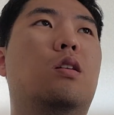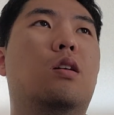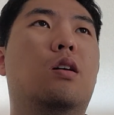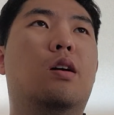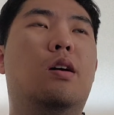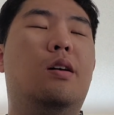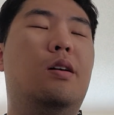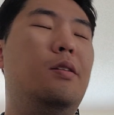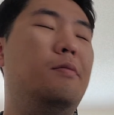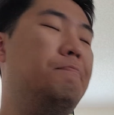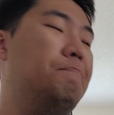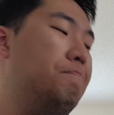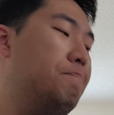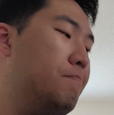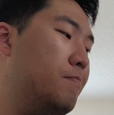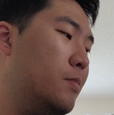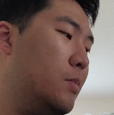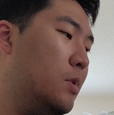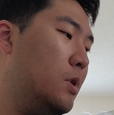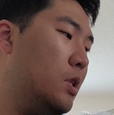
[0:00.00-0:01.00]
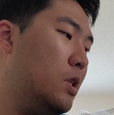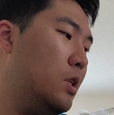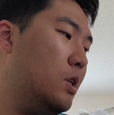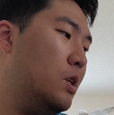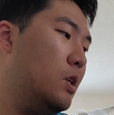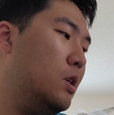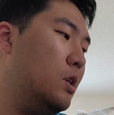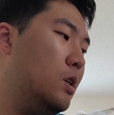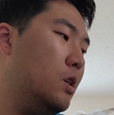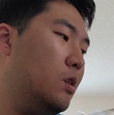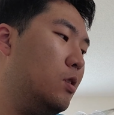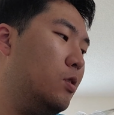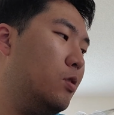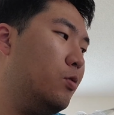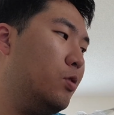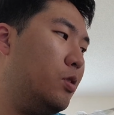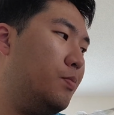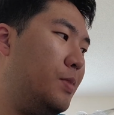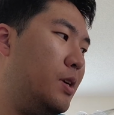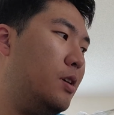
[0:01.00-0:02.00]
and
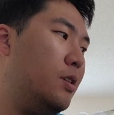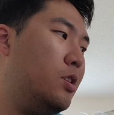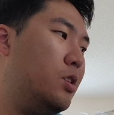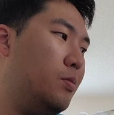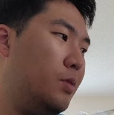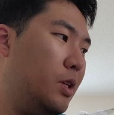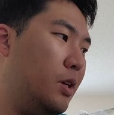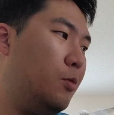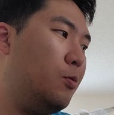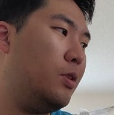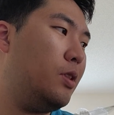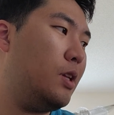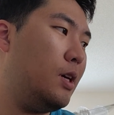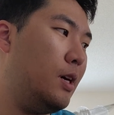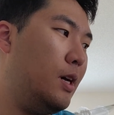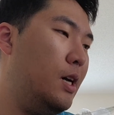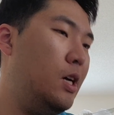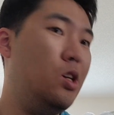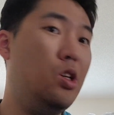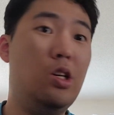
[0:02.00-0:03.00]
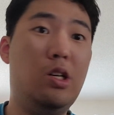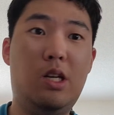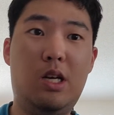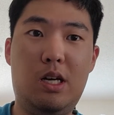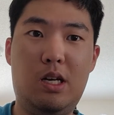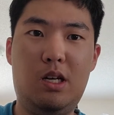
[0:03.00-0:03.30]
especially with the Asian uh,